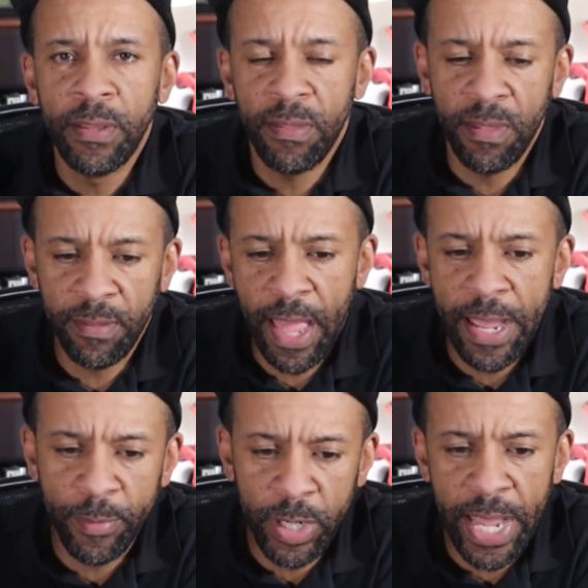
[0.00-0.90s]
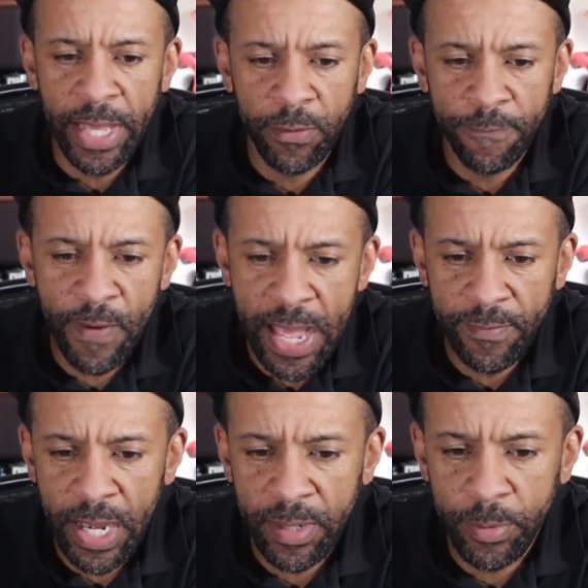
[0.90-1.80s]
the 6 hybrid and the
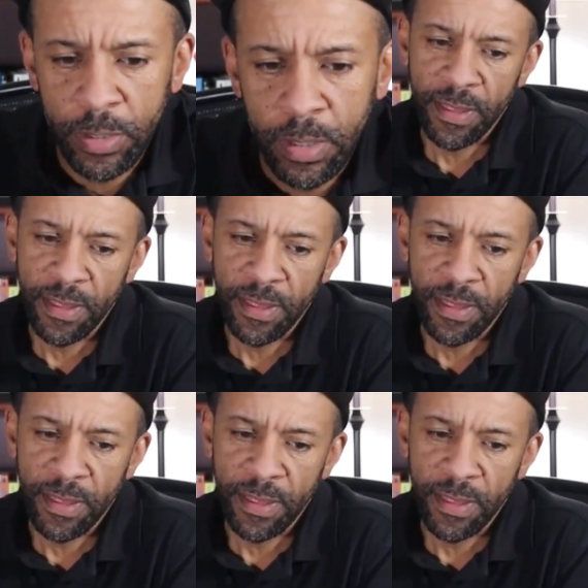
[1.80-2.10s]
5 hybrid.